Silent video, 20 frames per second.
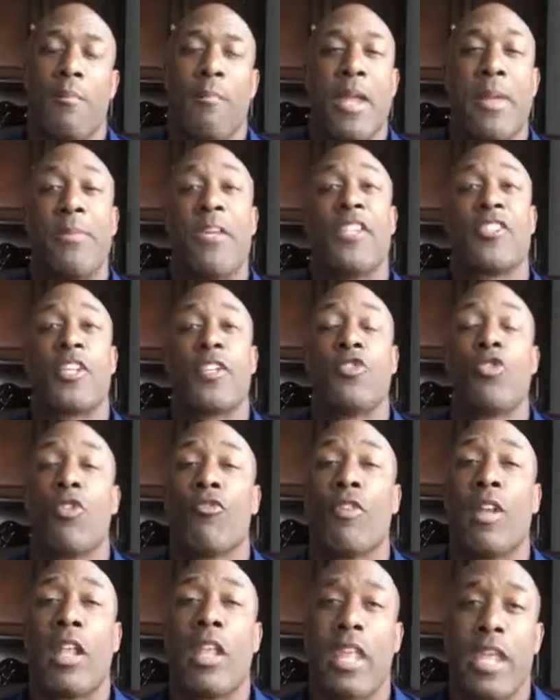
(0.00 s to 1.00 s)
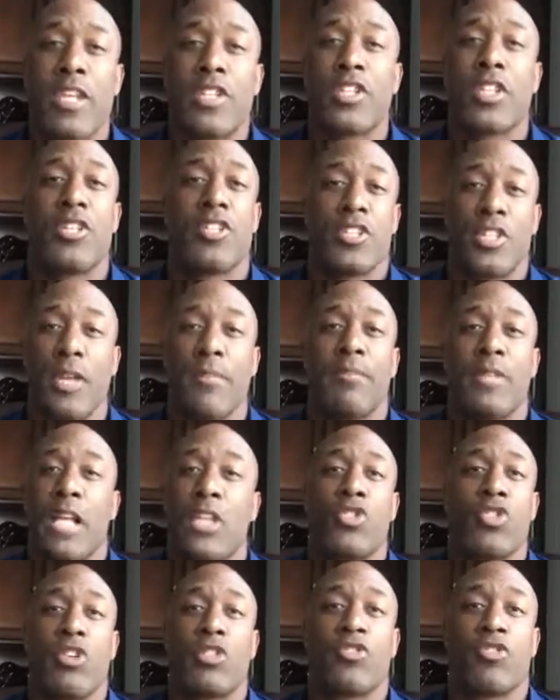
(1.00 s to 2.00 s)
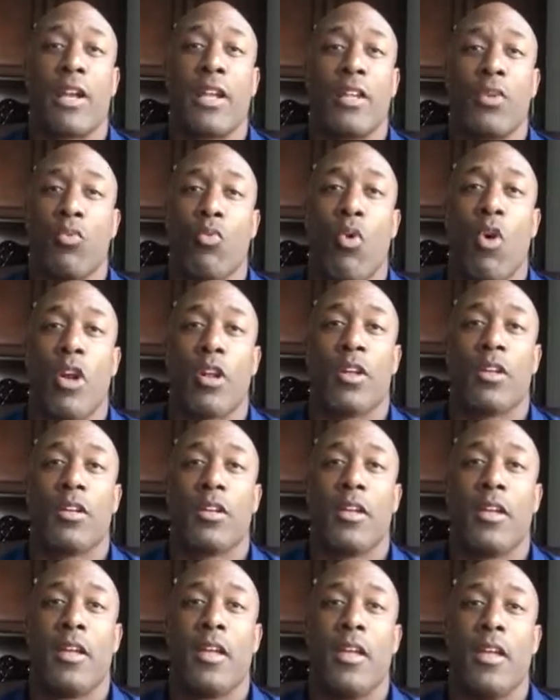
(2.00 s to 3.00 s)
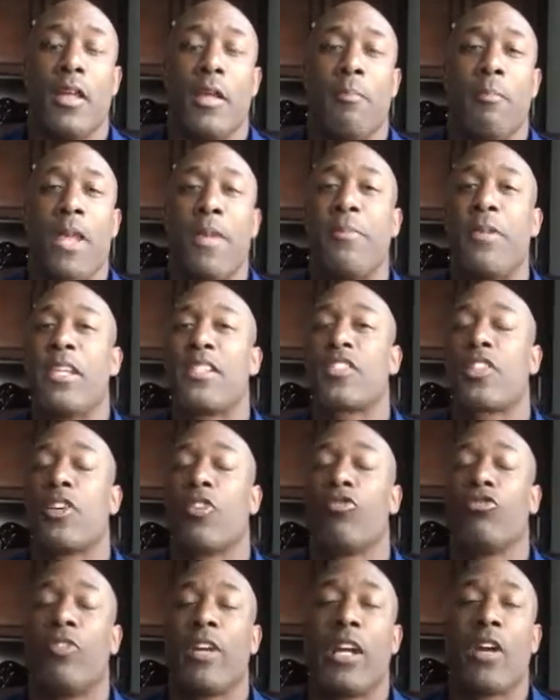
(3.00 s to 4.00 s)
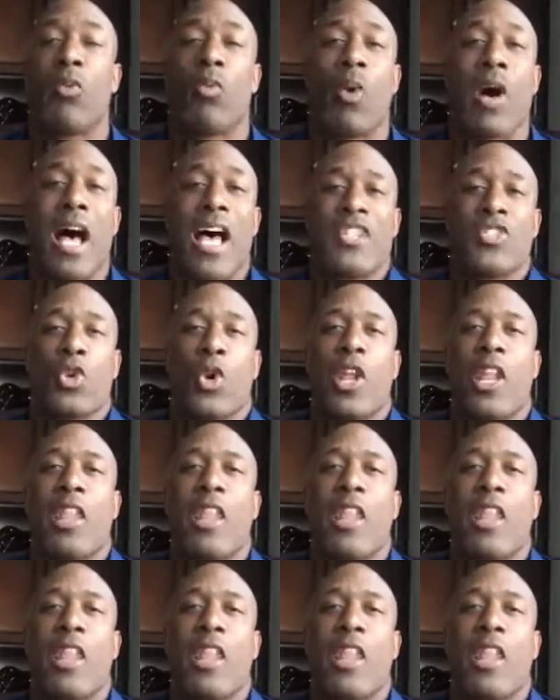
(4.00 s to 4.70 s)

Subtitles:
Maybe it's in your relationship that you're treading water. Maybe it's career-wise or